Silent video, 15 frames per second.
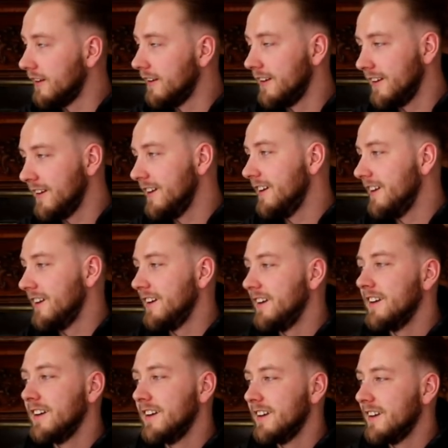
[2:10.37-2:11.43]

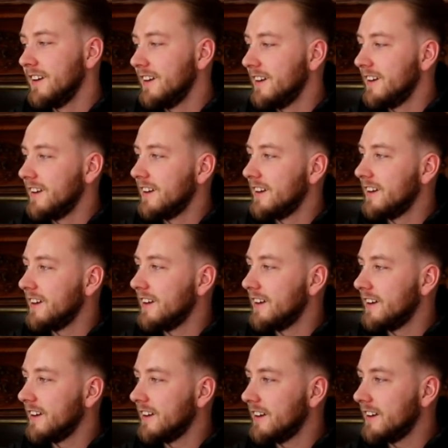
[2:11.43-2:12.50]

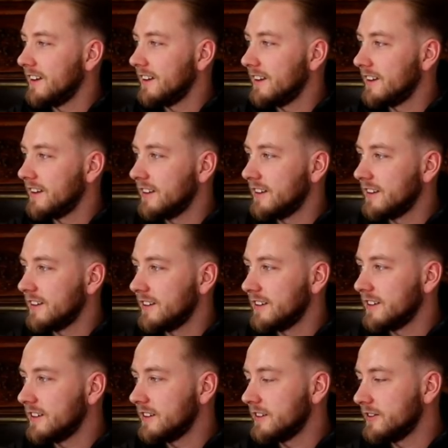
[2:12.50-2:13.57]

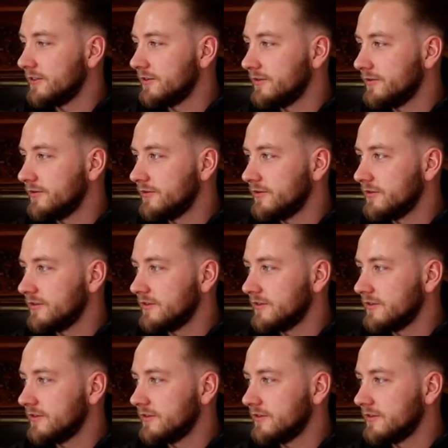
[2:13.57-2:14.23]
(not speaking)